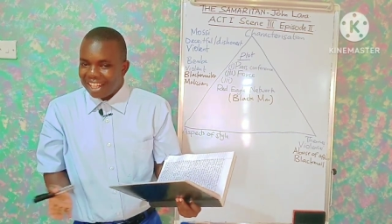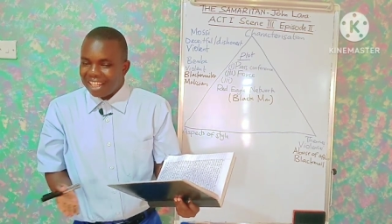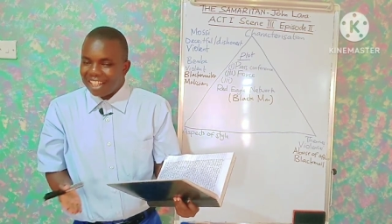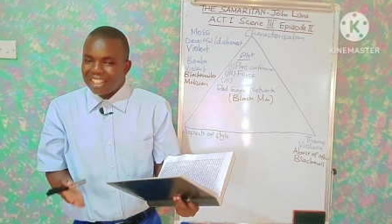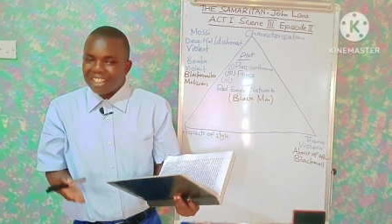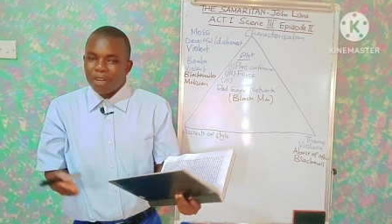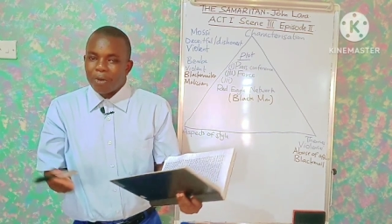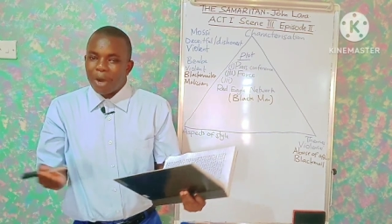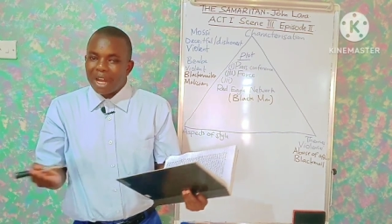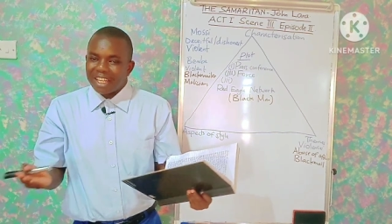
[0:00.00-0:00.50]

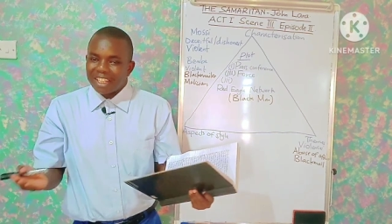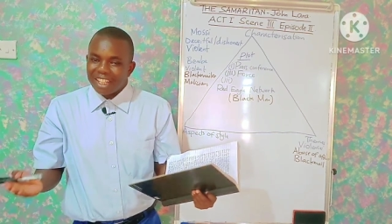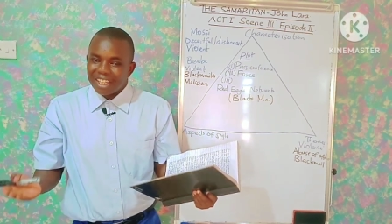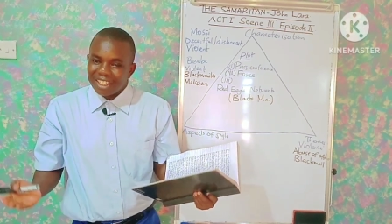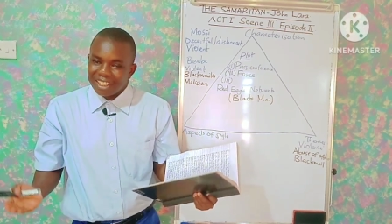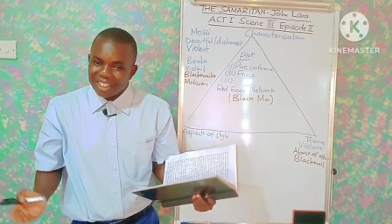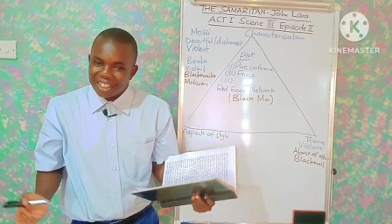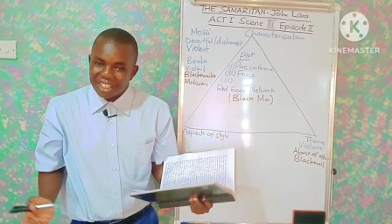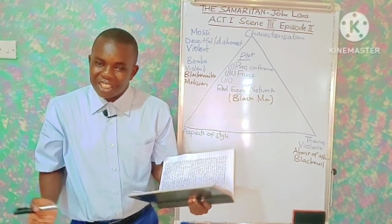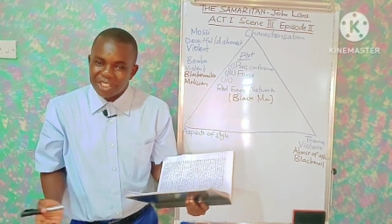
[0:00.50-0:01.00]
the word
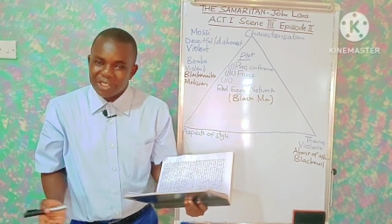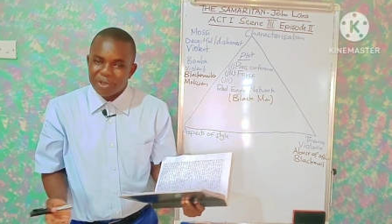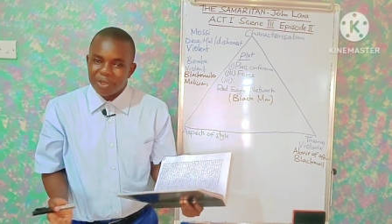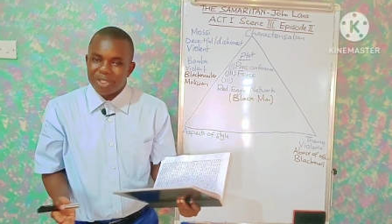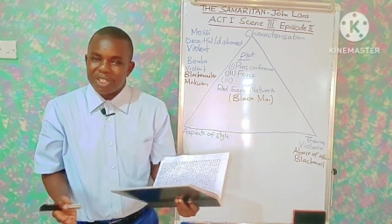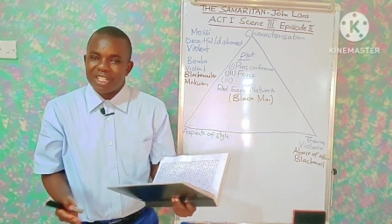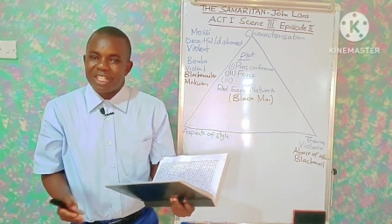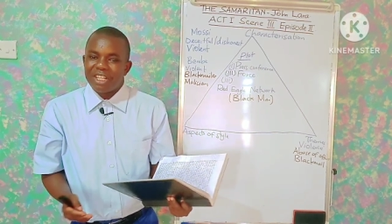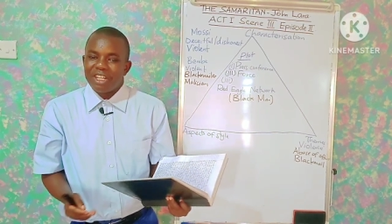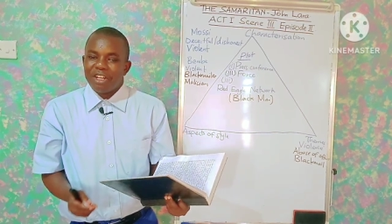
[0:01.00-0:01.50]
that they
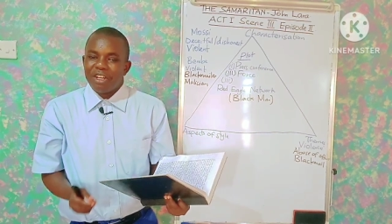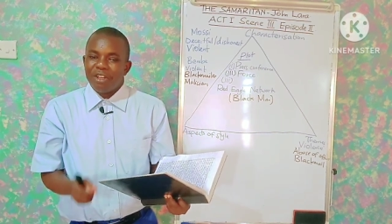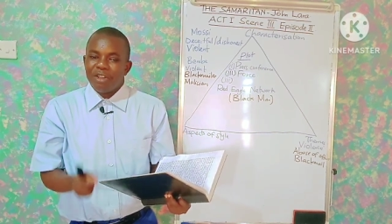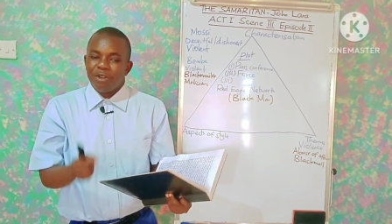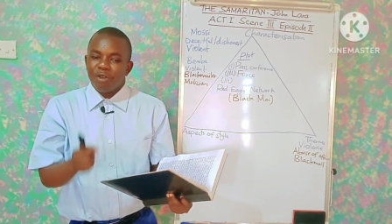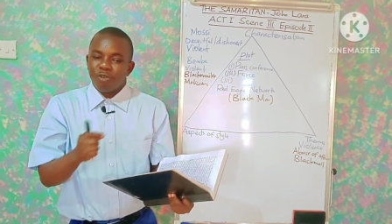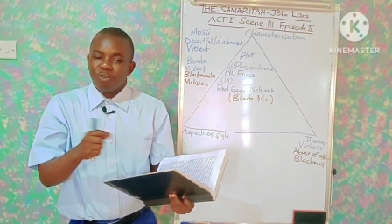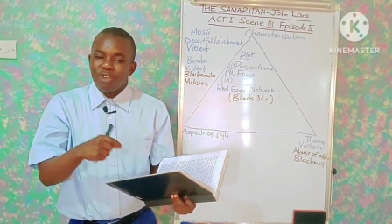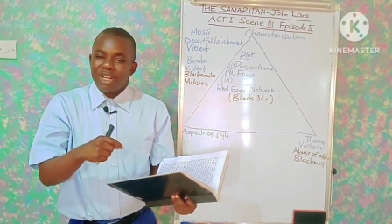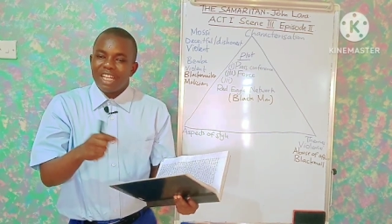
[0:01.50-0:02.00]
use,
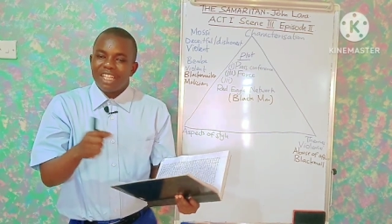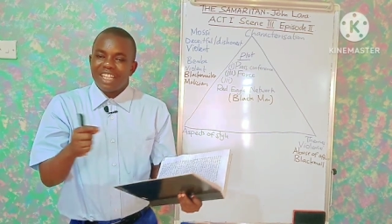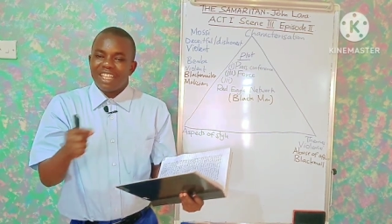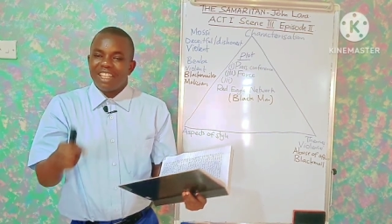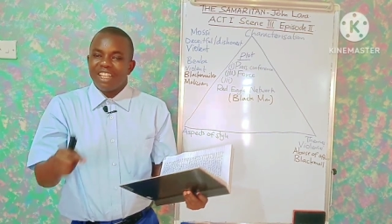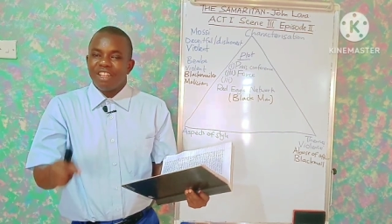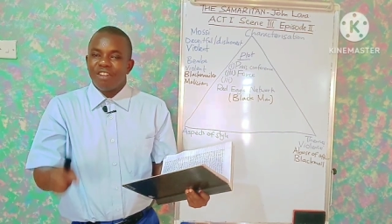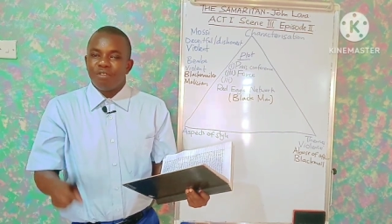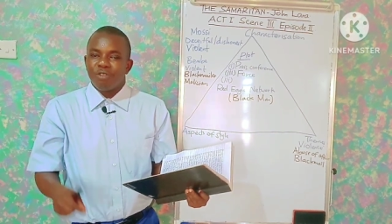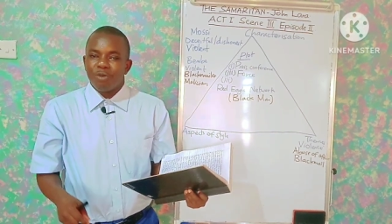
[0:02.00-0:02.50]
to filter
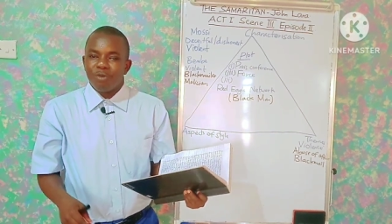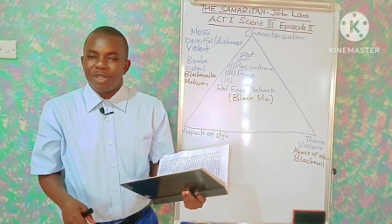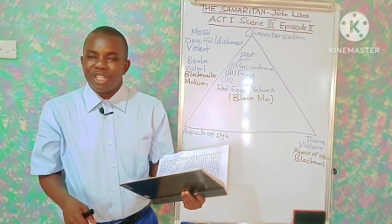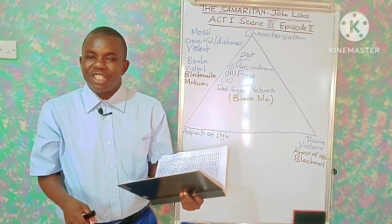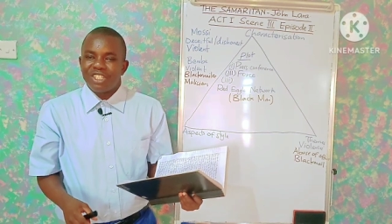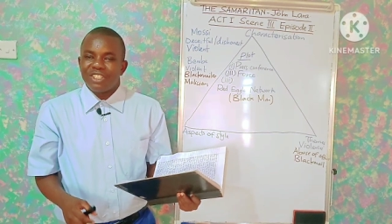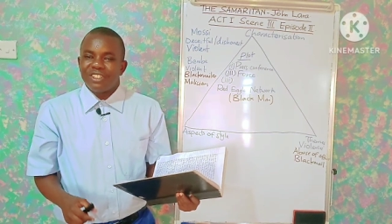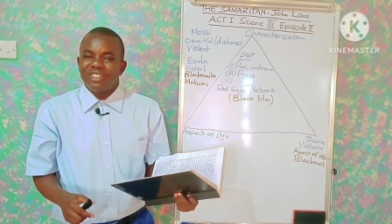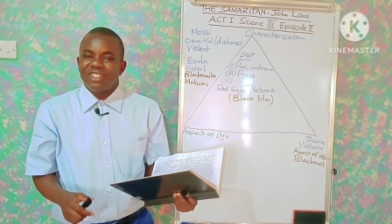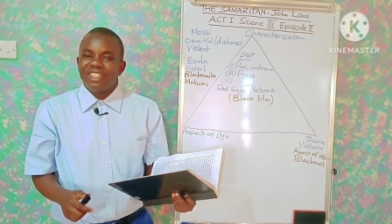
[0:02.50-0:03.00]
the
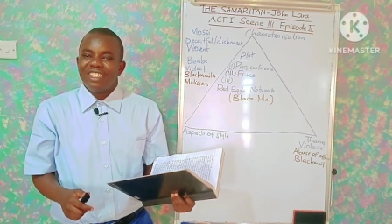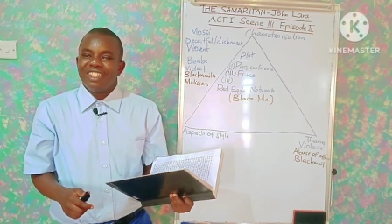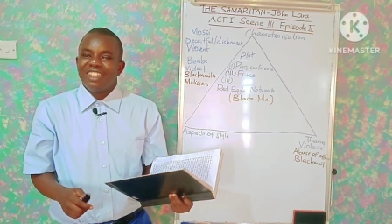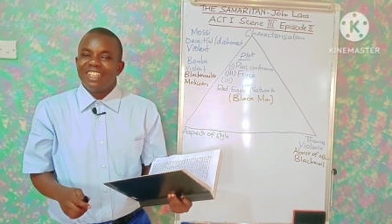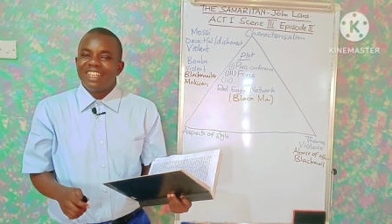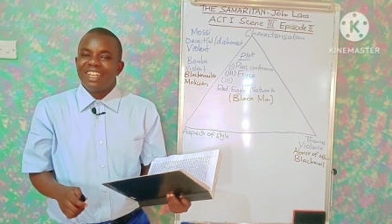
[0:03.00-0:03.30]
information